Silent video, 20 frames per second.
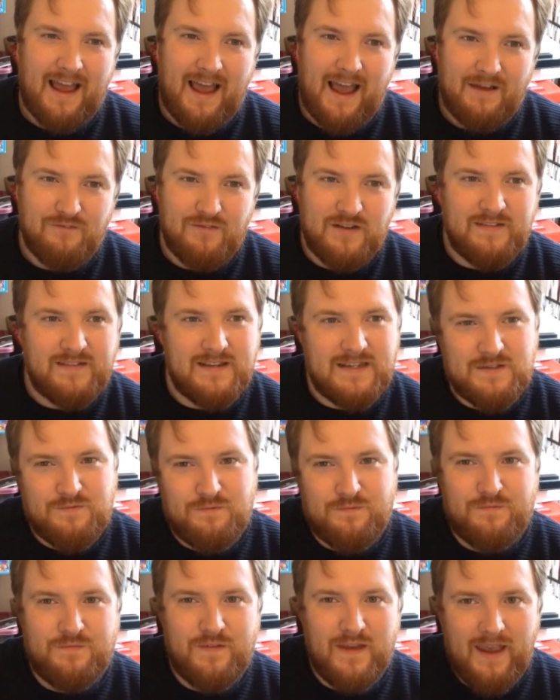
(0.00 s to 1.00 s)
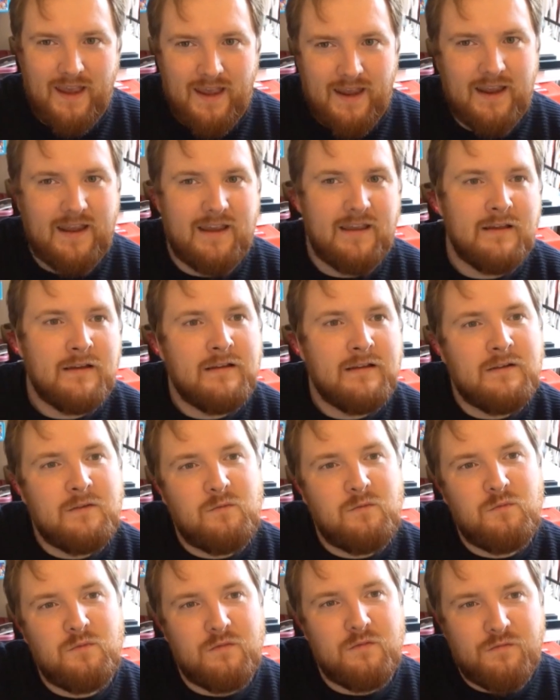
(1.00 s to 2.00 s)
having these vague
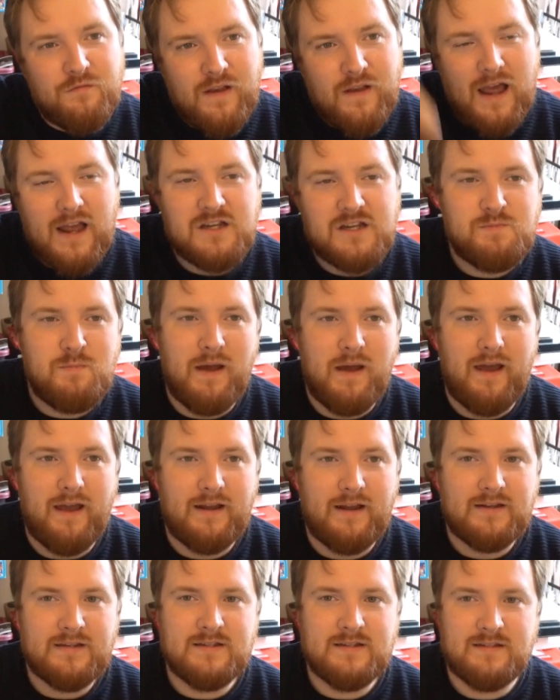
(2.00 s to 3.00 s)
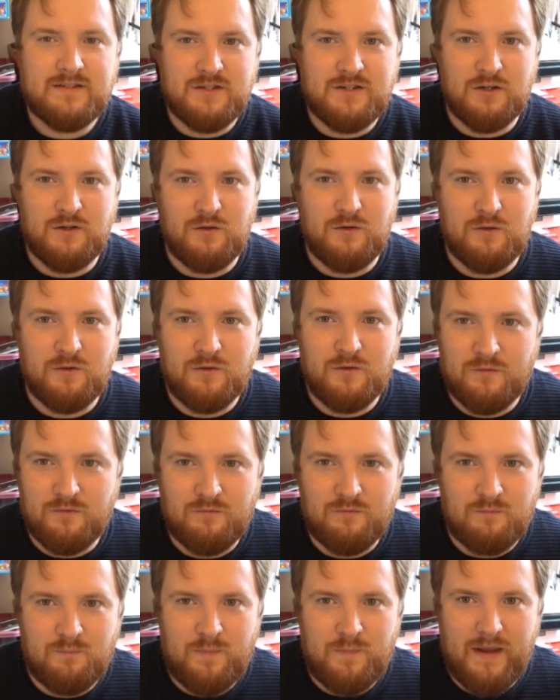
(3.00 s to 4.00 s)
flashbacks to
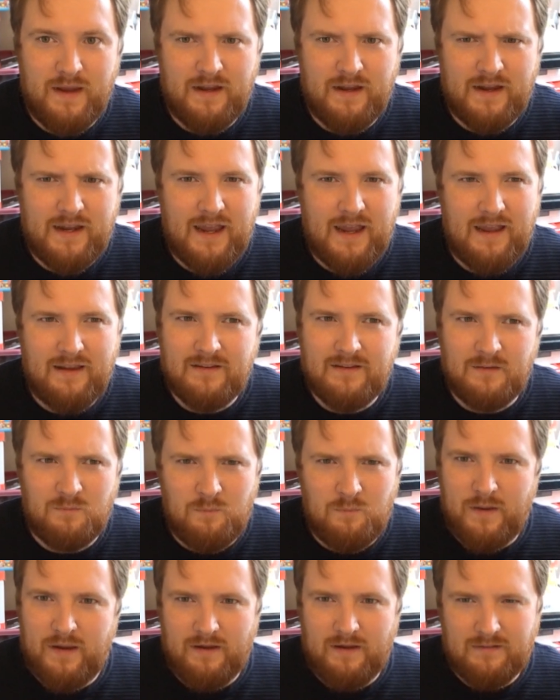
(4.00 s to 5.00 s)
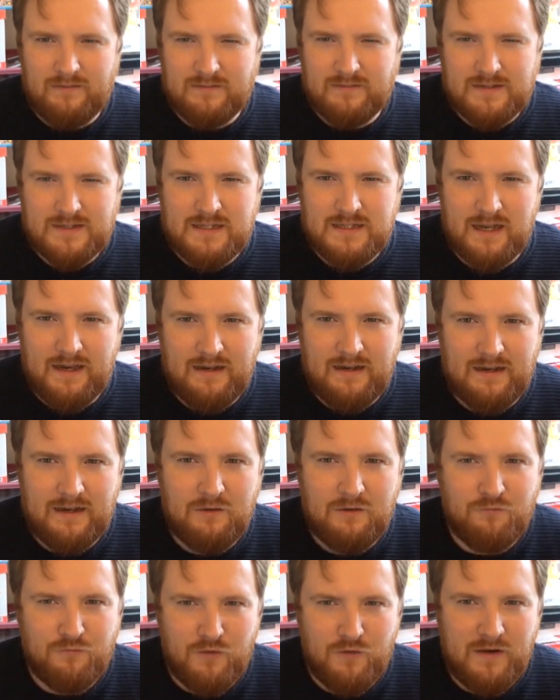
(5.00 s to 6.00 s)
being a kid, being
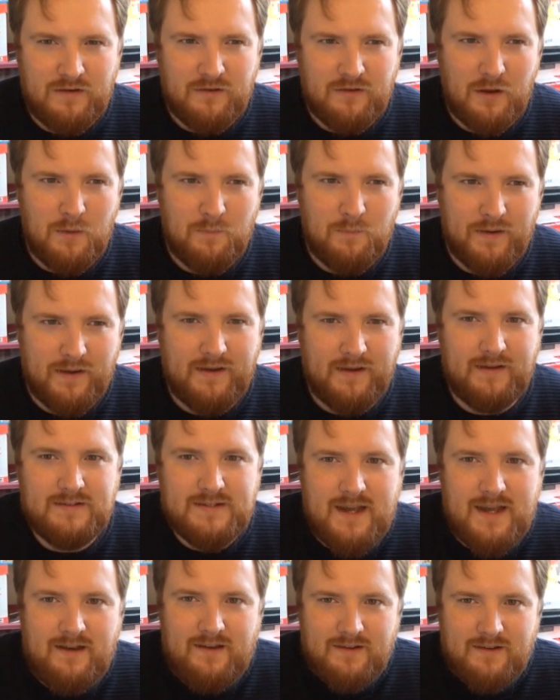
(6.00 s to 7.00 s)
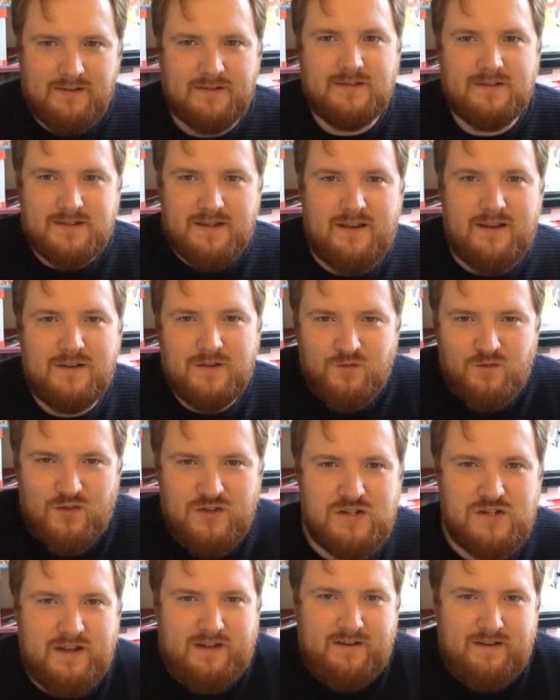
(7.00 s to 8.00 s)
slightly freaked out by Jellicle Songs for
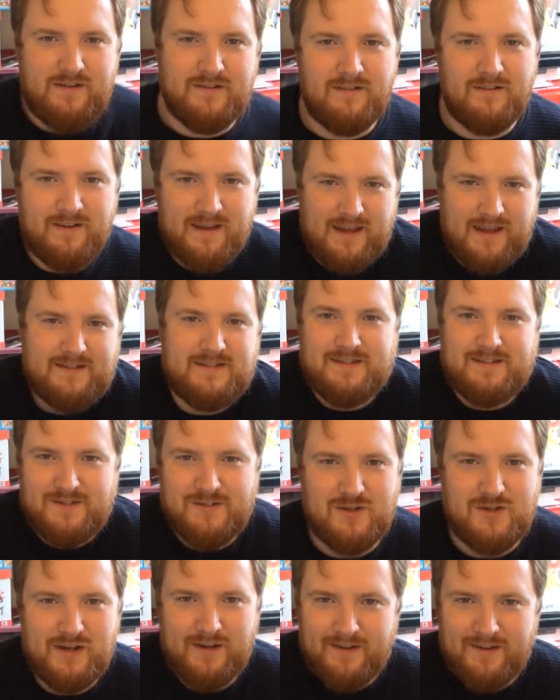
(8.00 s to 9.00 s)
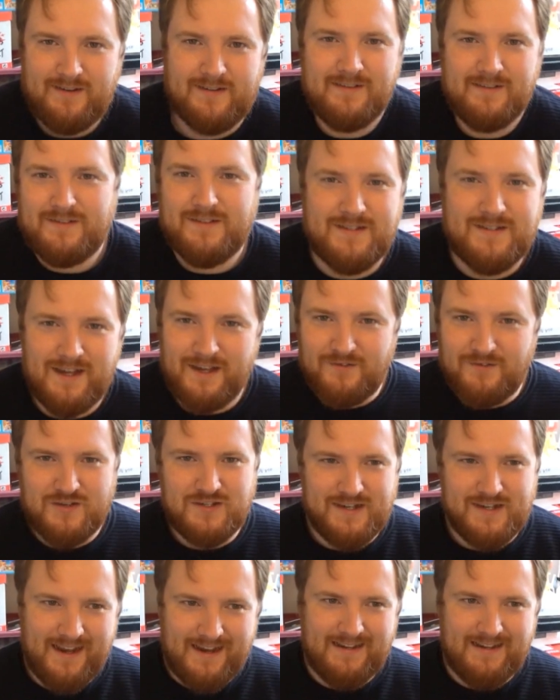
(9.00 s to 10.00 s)
Jellicle Cats, Jellicle Songs for
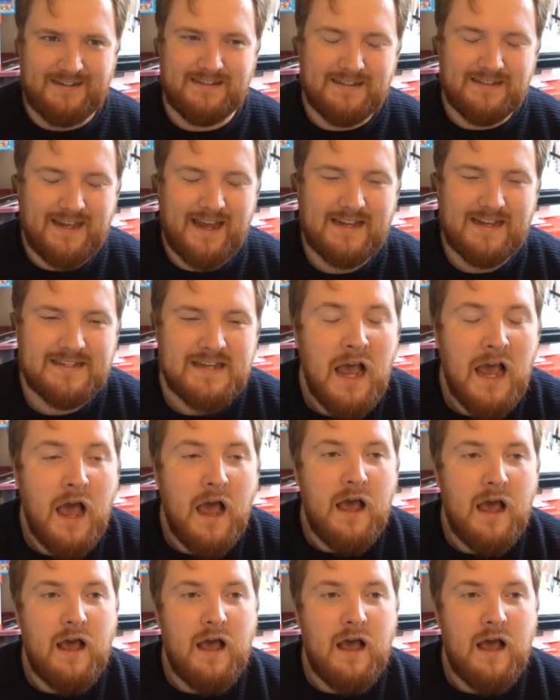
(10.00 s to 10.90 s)
Jellicle Cats.